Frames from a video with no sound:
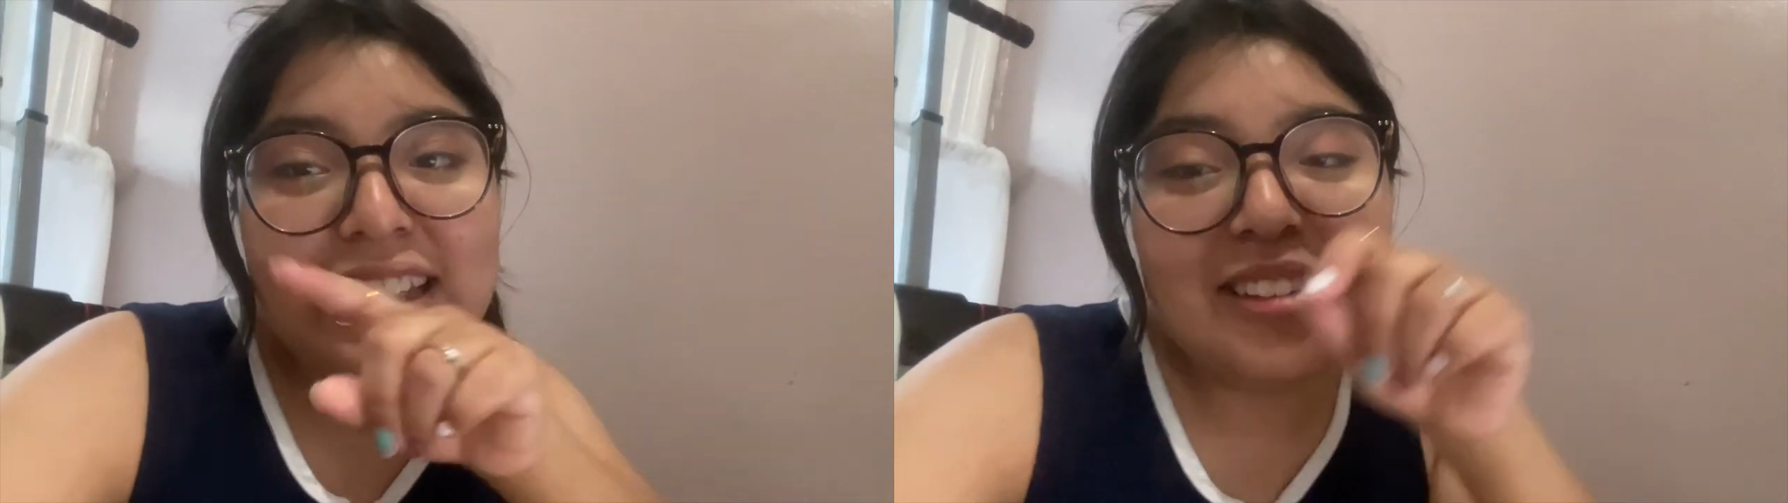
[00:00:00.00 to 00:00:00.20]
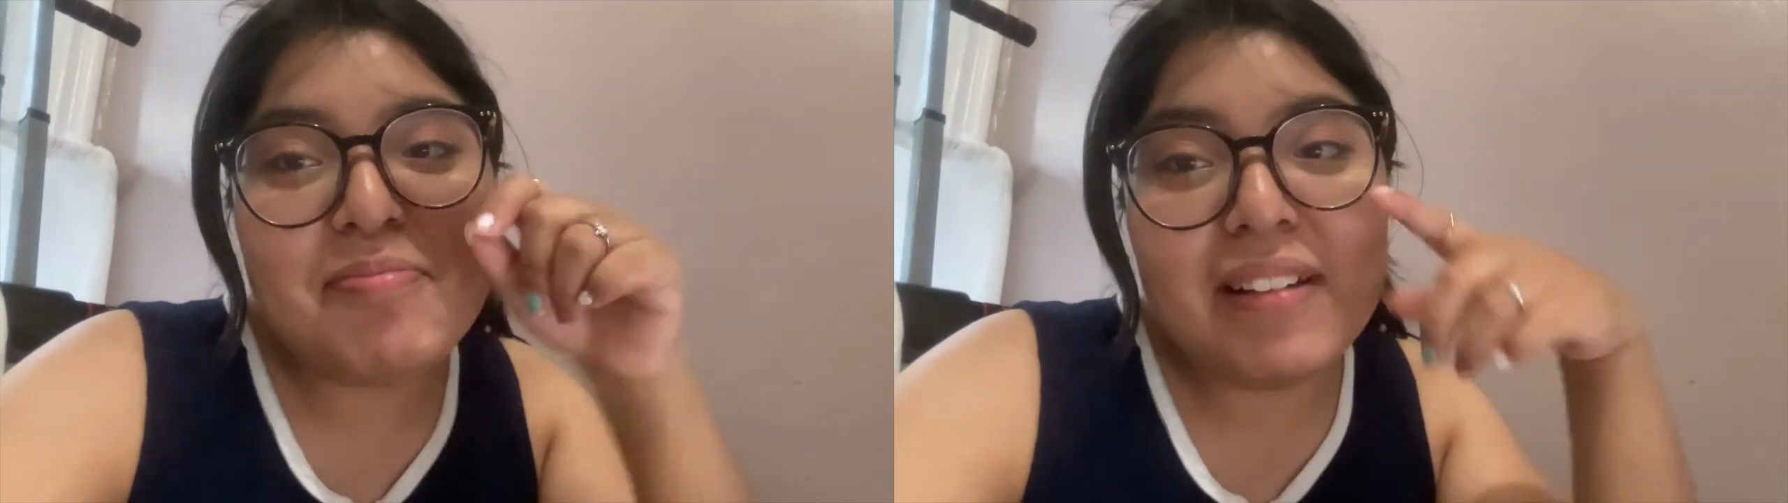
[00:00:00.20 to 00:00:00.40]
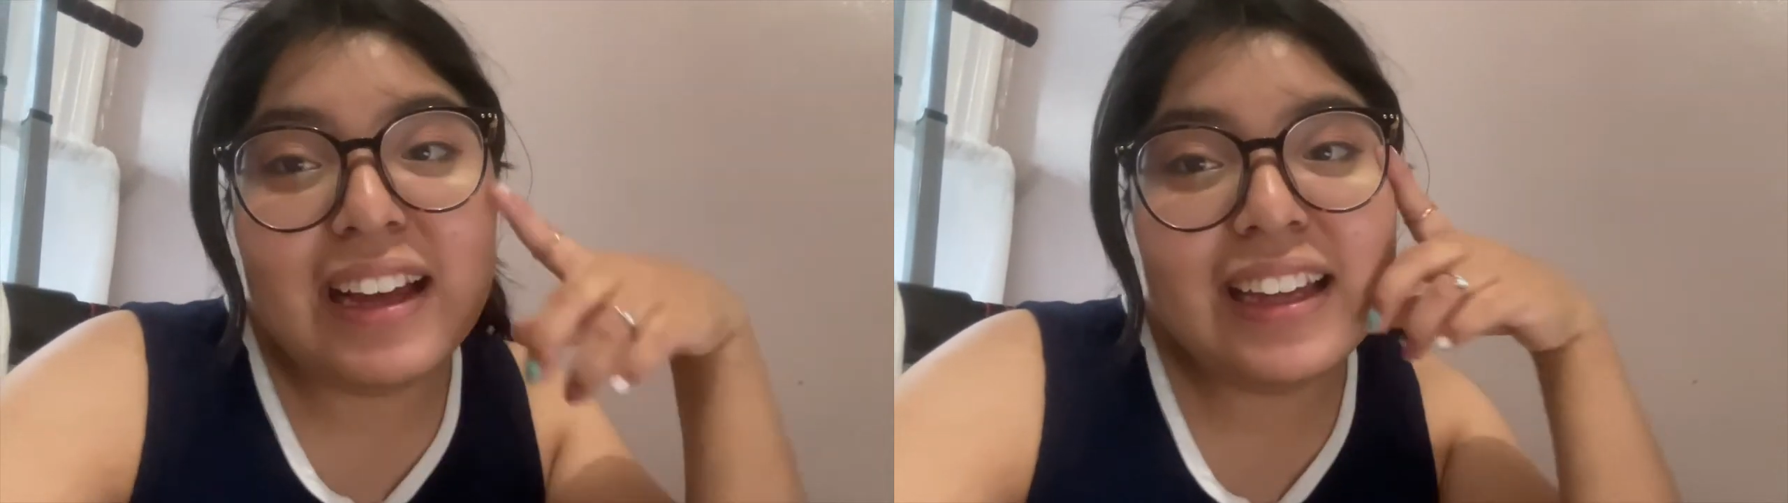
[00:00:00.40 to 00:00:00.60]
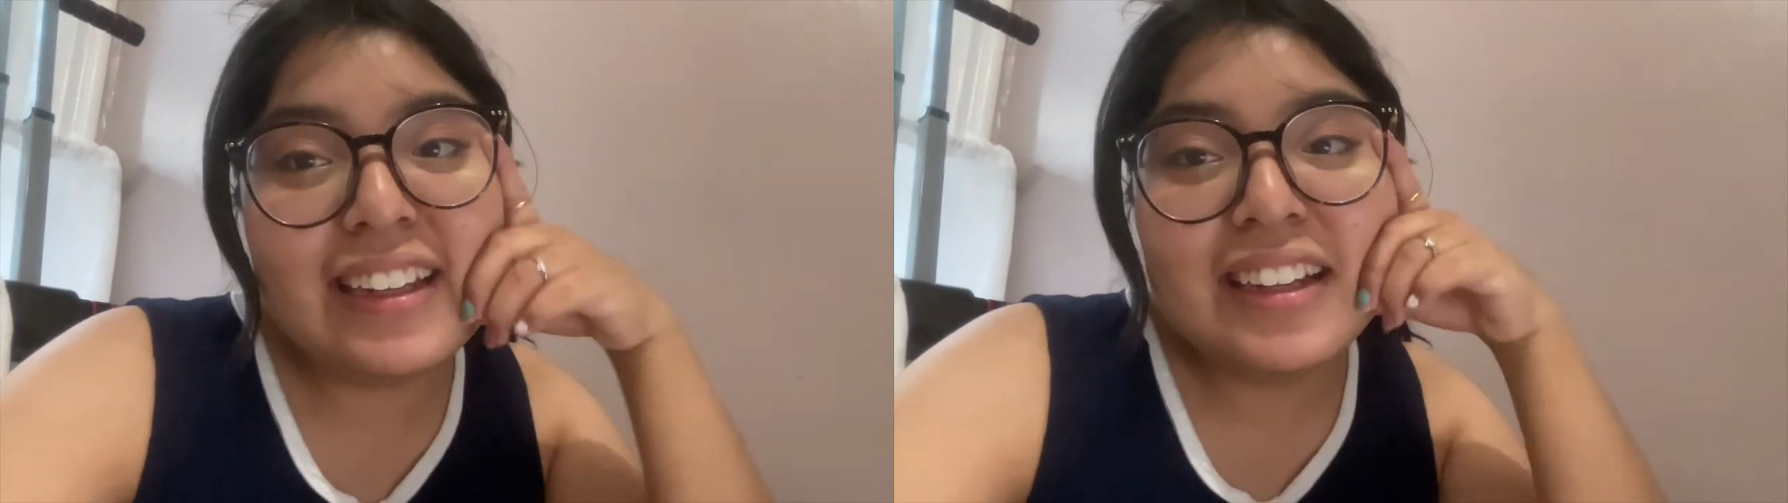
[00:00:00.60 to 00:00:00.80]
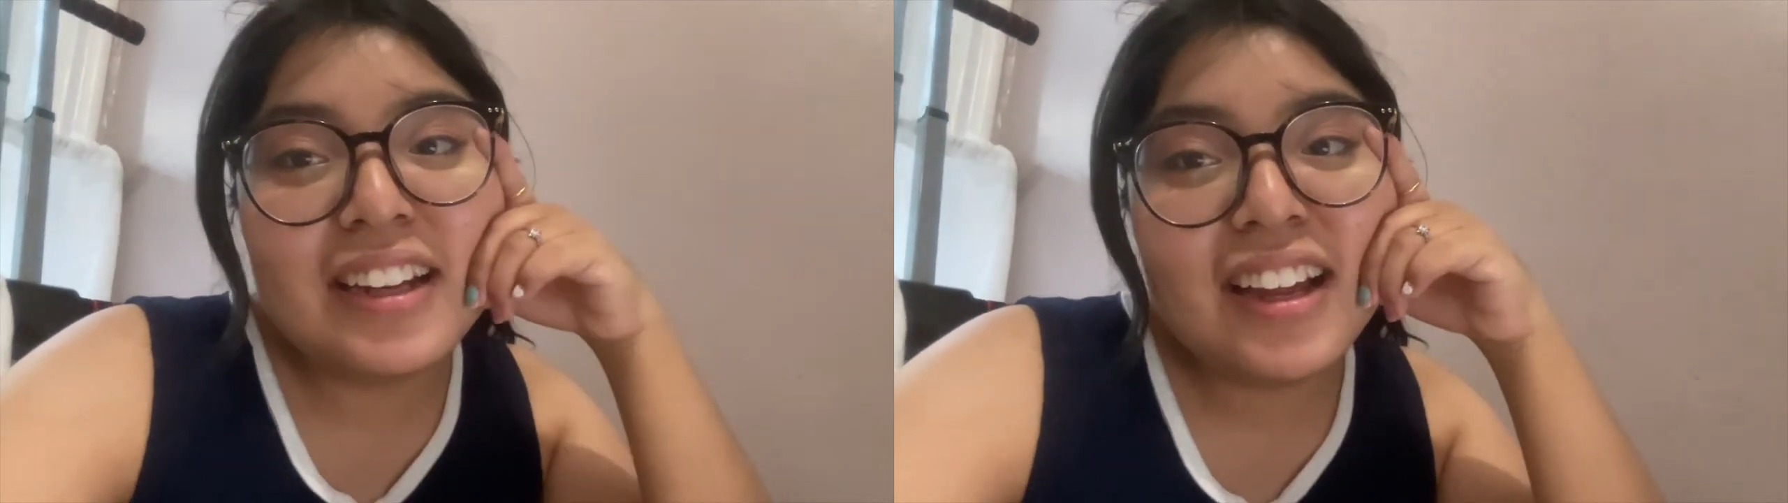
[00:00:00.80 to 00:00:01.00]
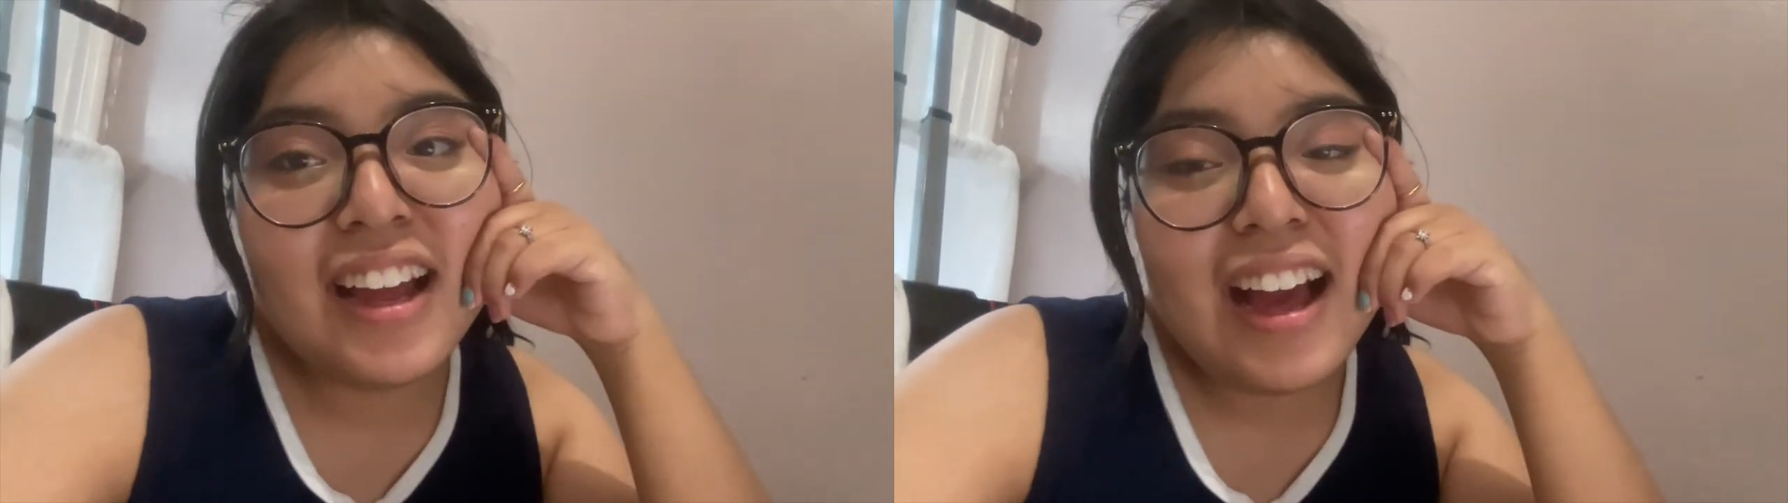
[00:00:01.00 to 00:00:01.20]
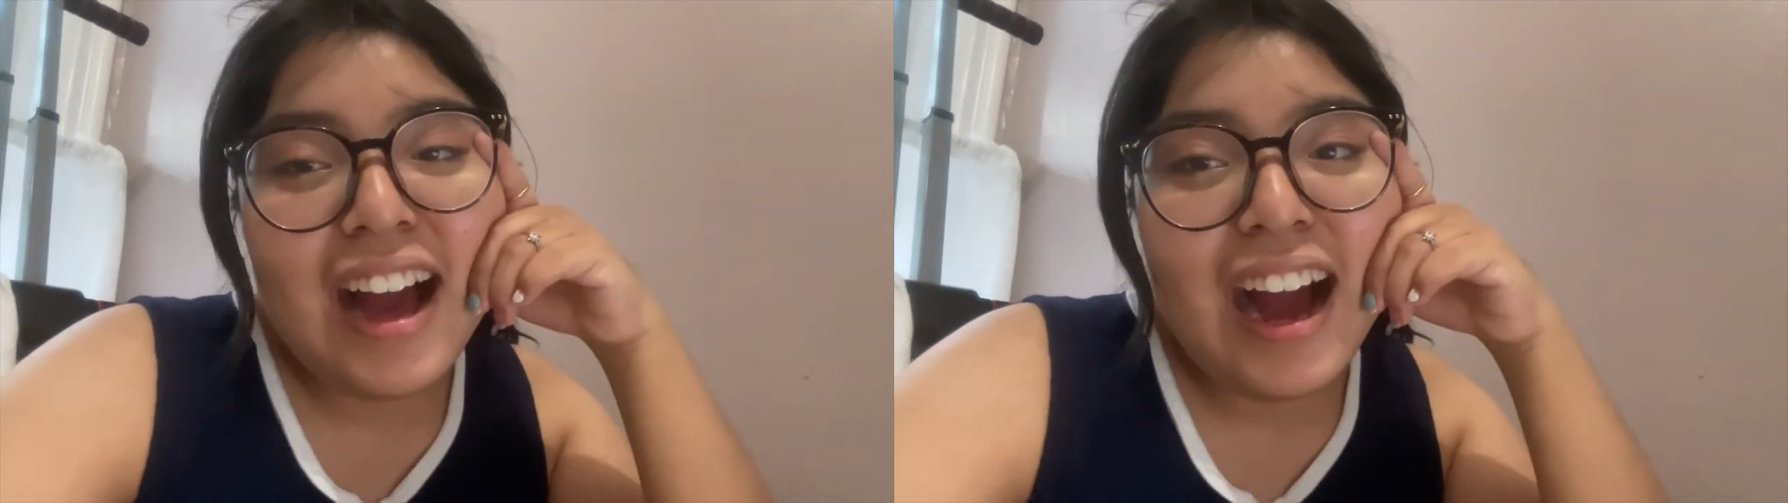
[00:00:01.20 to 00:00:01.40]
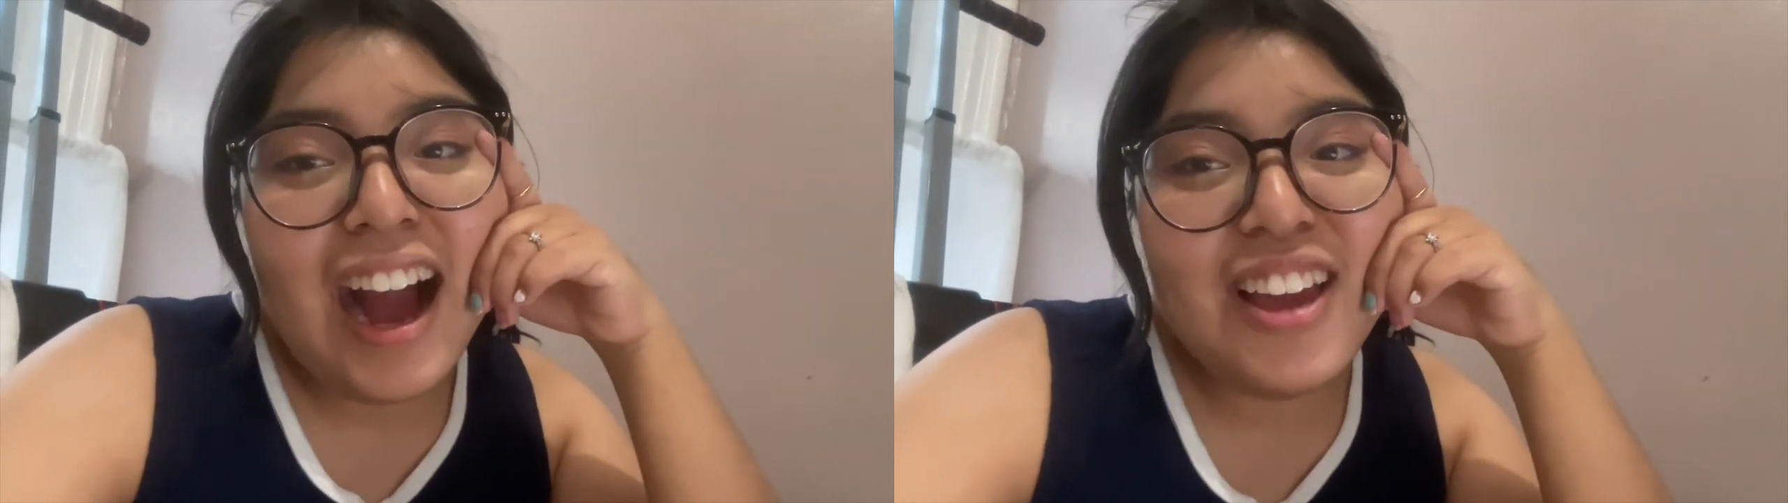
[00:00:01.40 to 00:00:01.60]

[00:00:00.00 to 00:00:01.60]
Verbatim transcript: the bed, I